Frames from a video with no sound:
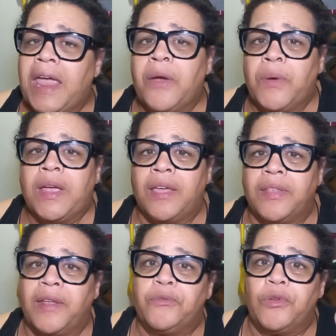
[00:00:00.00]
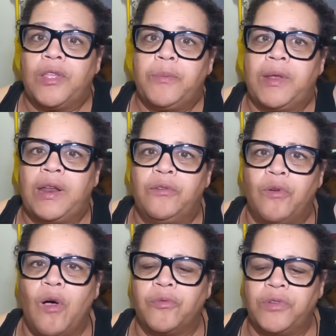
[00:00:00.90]
area that I've really been
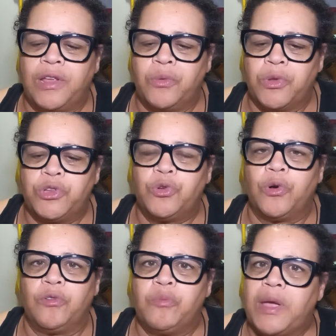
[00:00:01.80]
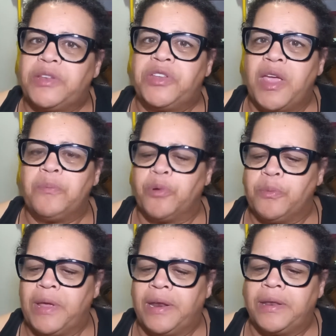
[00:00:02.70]
involved in was sort of my
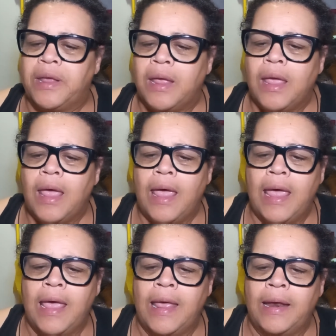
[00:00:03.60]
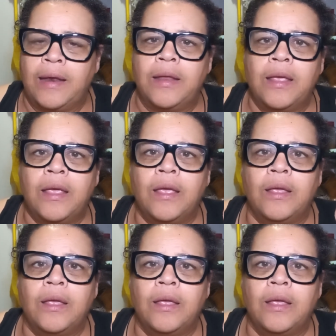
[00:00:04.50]
temperament, and